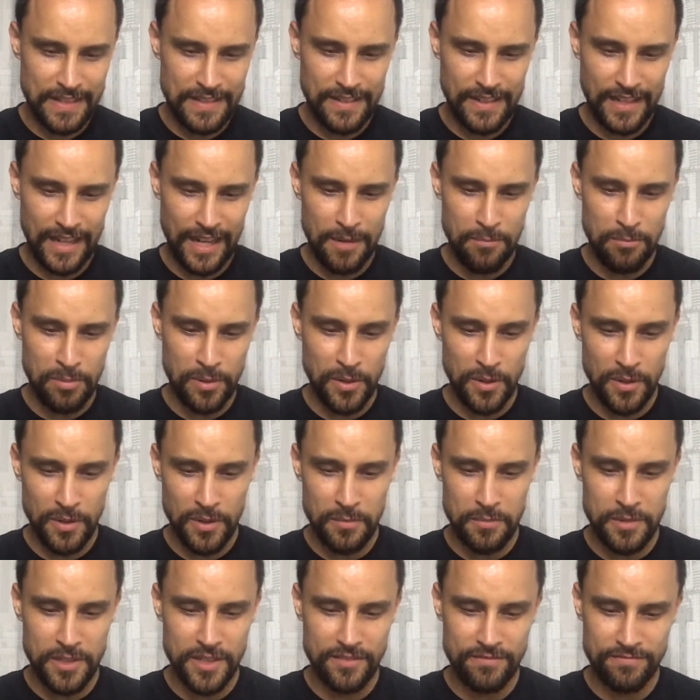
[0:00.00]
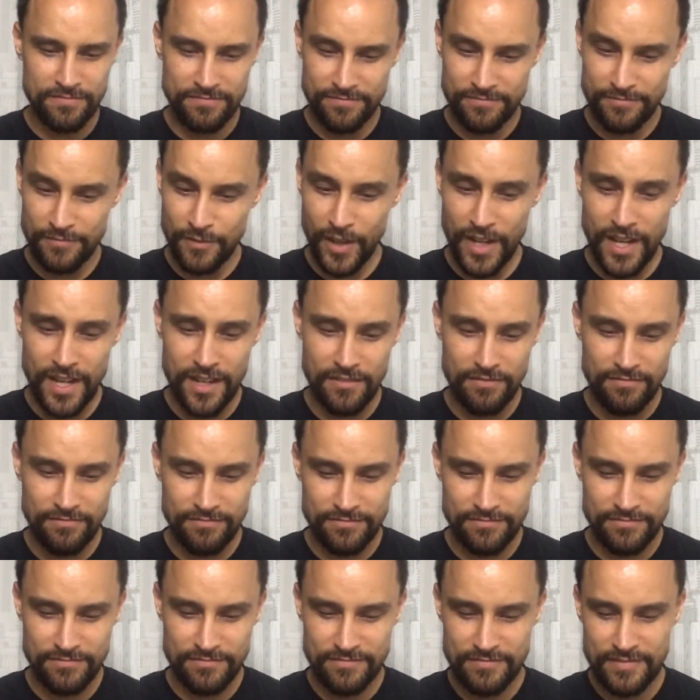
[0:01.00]
Hypergamy, right?
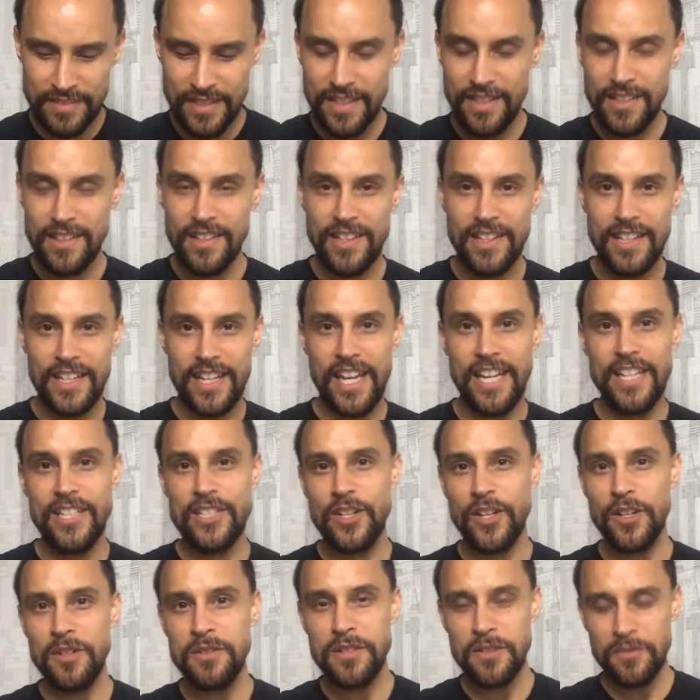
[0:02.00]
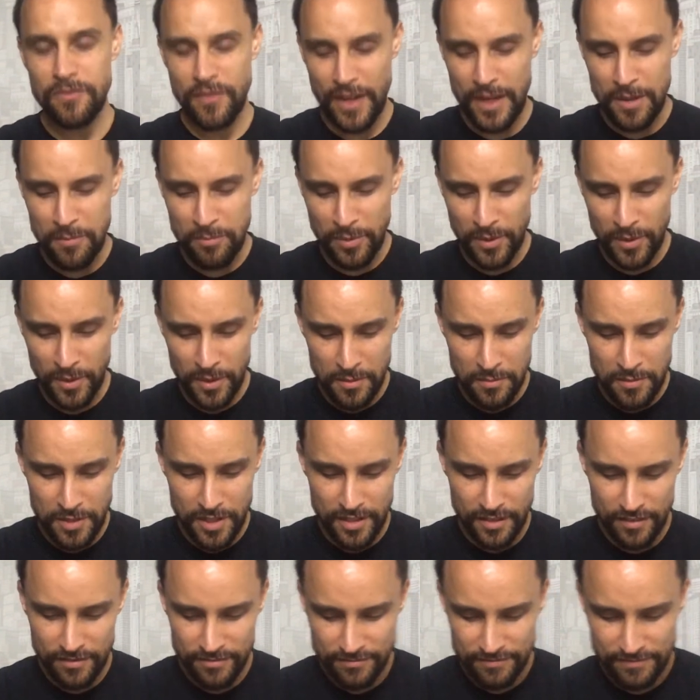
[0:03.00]
In terms of hypergamy,